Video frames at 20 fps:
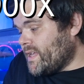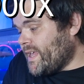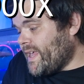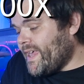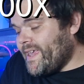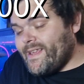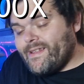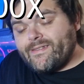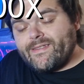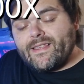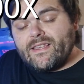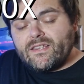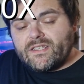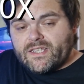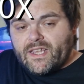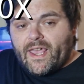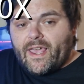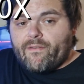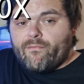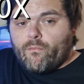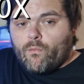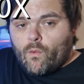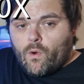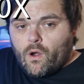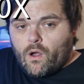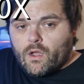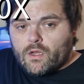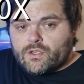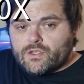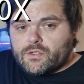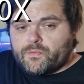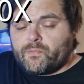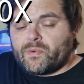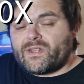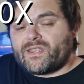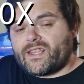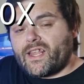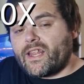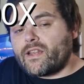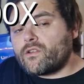eighty-seven watts,
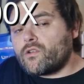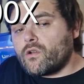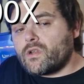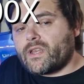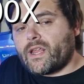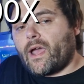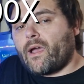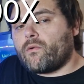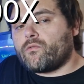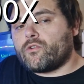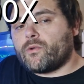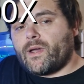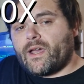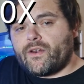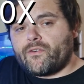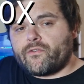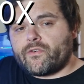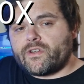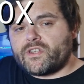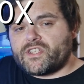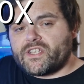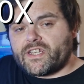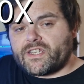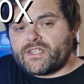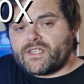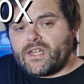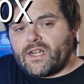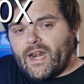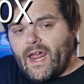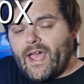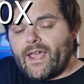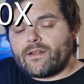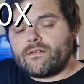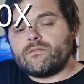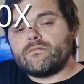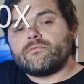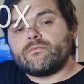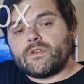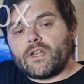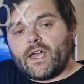but did go down to one hundred
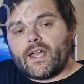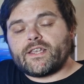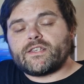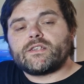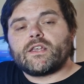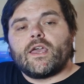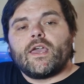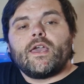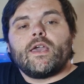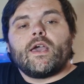sixty-nine. Nice.